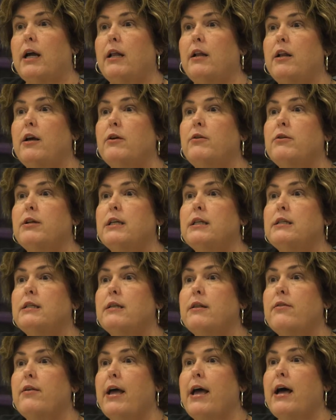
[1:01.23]
I
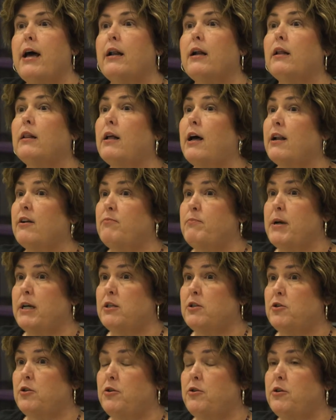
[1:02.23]
noticed that a lot of my
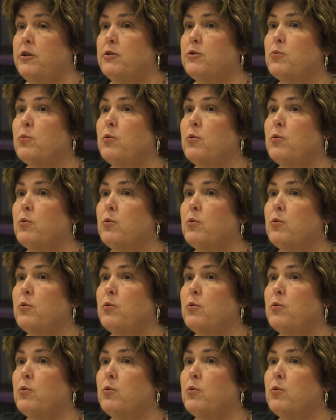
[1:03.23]
students